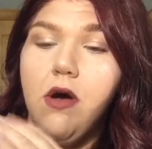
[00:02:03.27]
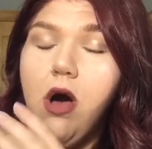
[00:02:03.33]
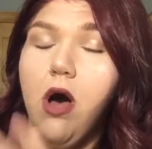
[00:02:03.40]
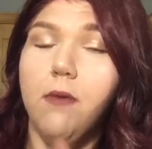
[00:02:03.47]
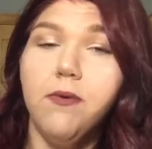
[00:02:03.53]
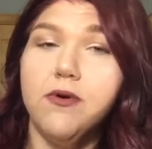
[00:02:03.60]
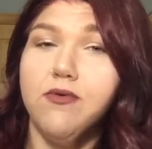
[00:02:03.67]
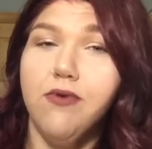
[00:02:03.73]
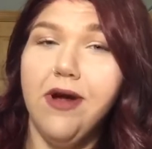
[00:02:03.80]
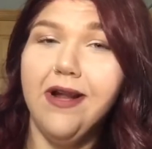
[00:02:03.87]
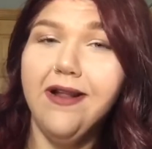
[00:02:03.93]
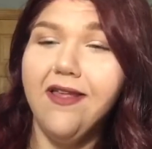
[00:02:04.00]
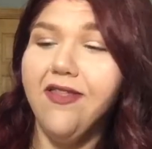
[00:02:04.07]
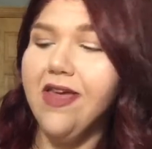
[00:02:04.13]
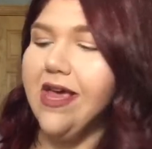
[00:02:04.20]
Auburn
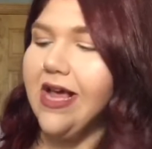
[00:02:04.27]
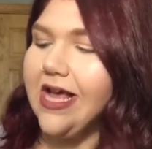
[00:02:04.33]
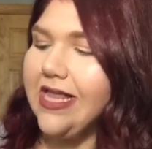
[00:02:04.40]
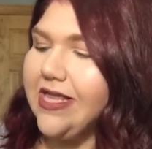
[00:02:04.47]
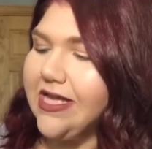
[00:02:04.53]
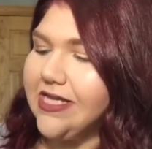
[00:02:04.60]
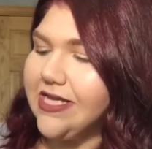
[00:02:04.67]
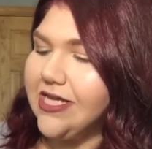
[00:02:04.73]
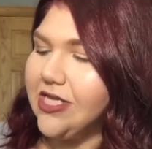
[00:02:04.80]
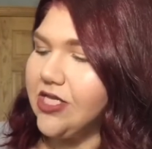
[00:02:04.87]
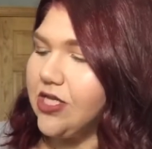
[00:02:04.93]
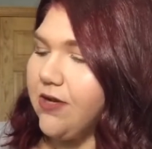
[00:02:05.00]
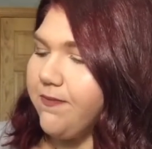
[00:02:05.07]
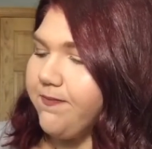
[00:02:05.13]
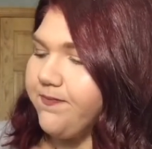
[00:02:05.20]
red, I think. This
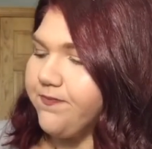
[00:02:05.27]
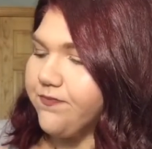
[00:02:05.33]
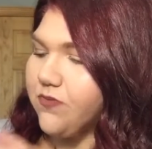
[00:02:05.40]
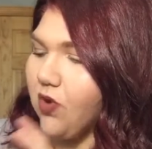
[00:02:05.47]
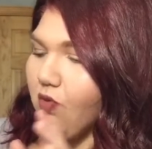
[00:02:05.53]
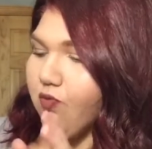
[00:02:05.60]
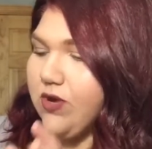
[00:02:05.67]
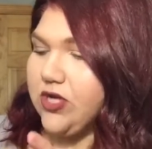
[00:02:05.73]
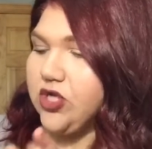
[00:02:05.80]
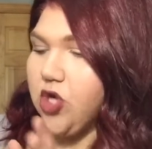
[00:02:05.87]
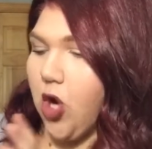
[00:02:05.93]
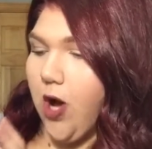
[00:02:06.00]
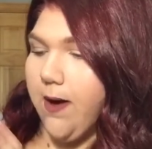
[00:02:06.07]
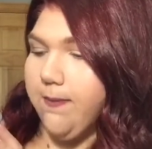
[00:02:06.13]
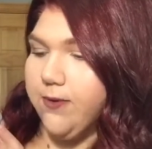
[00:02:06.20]
is rich
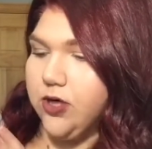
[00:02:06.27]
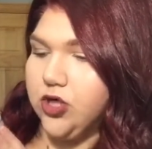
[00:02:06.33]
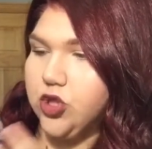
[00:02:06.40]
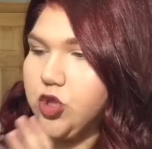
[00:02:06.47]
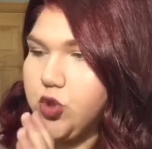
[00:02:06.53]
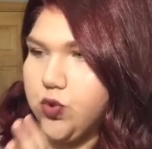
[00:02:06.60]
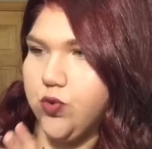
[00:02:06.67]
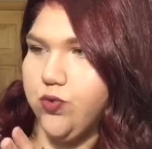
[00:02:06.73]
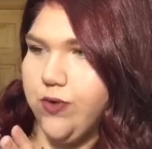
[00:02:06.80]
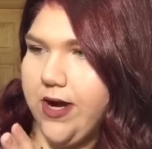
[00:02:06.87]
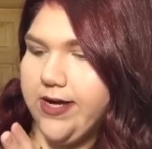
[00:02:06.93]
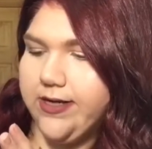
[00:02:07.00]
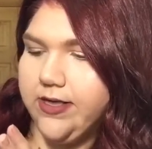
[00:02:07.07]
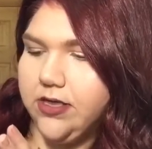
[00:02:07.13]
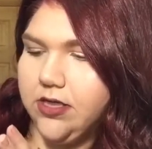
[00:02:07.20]
auburn true
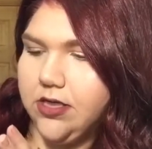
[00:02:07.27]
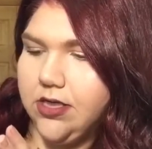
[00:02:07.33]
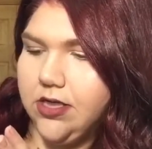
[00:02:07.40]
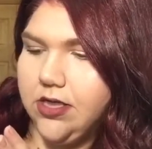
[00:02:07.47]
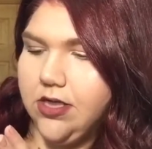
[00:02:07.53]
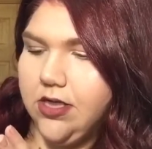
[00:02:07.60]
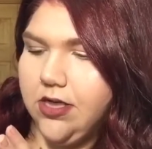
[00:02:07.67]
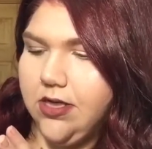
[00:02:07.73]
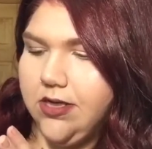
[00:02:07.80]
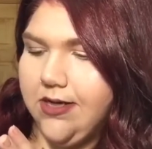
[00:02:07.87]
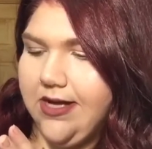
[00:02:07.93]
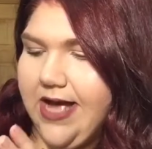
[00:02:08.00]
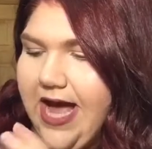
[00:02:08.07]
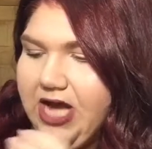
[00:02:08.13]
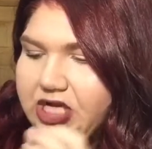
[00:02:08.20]
red.
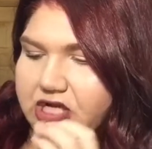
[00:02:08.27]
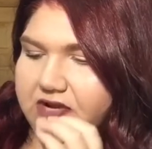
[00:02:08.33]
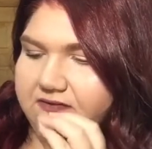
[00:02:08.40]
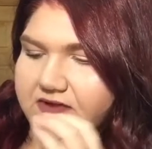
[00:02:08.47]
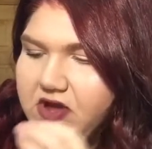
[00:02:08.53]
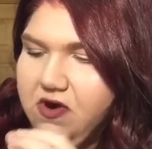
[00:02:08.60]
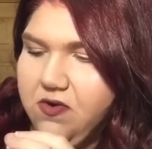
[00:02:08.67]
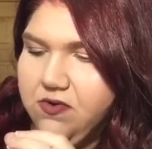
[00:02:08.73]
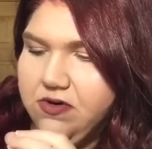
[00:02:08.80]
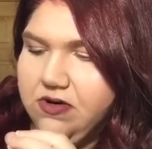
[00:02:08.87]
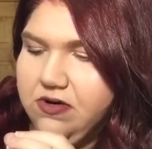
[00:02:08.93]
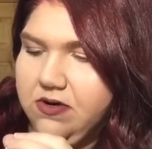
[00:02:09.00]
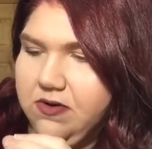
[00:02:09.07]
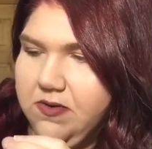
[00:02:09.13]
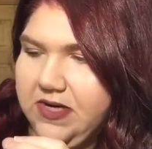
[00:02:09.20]
I should have
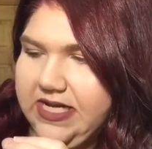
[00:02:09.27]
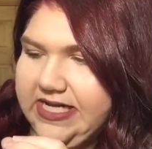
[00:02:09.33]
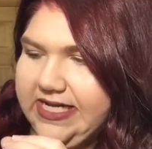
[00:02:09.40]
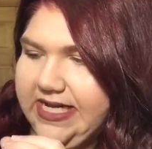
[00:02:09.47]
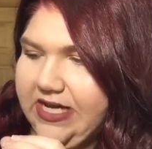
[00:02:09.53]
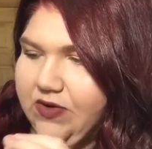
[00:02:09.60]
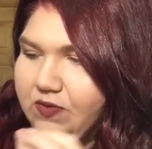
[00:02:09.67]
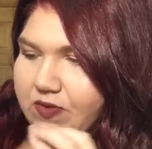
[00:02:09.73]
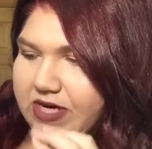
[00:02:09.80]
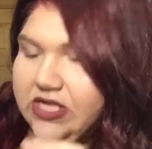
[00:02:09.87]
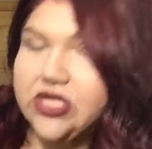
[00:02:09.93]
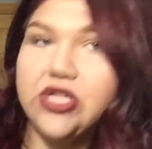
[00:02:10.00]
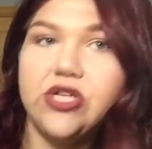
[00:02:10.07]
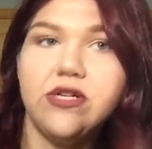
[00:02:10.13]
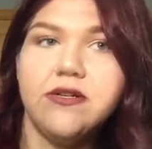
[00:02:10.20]
known when it said
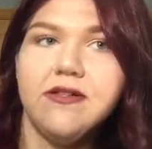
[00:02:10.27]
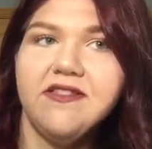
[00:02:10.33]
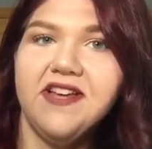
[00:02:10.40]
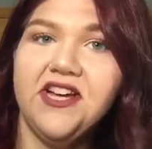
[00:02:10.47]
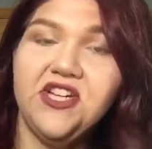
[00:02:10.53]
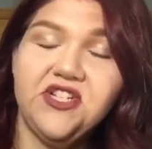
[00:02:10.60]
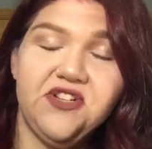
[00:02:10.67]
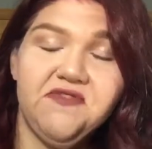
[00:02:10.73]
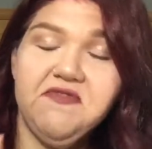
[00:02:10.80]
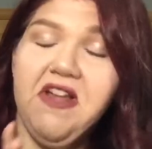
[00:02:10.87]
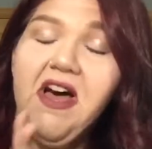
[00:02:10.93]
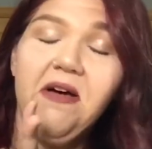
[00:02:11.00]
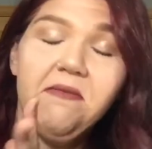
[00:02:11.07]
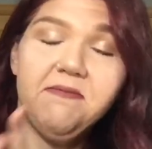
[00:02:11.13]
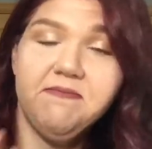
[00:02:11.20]
rich that I should have
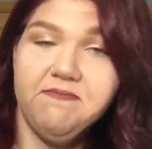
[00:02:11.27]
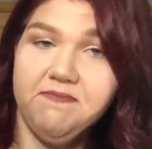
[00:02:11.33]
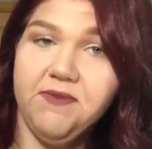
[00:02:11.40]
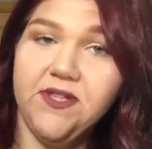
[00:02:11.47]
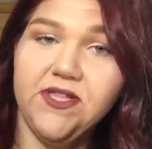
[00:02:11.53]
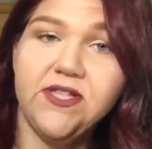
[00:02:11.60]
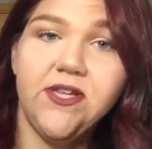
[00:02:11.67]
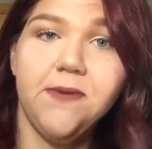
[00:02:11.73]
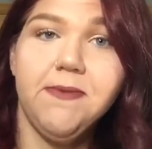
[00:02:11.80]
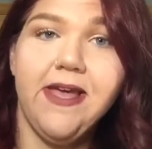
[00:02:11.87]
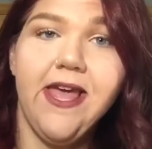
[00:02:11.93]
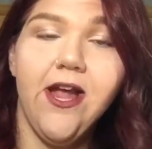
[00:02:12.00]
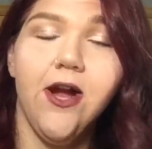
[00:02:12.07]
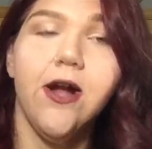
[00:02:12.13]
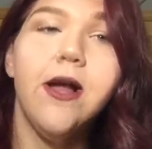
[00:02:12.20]
not put this on my
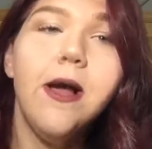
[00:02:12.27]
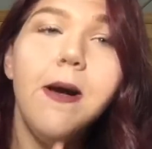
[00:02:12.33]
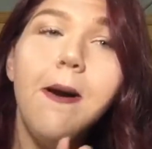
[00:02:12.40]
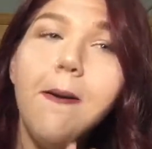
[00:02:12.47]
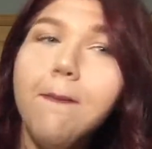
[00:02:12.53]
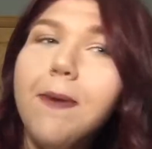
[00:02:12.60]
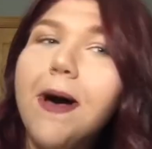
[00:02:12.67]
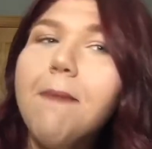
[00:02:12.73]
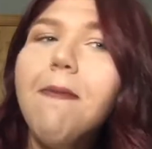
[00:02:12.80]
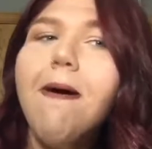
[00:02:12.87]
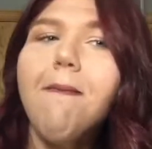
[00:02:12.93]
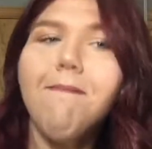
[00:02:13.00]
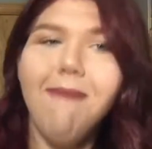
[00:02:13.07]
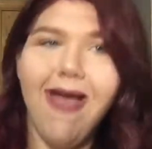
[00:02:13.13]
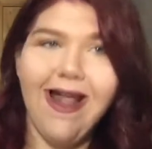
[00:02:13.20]
hair, but I'm
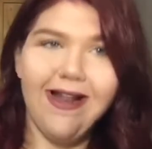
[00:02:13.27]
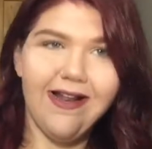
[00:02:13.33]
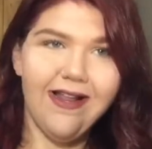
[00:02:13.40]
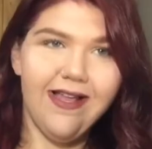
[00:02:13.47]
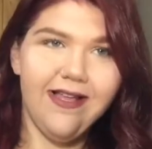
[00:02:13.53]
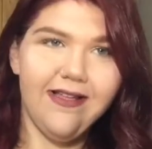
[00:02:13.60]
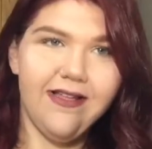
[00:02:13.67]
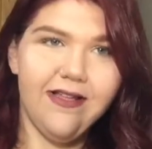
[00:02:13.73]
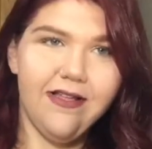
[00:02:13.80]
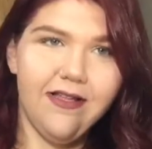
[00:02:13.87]
not mad at it.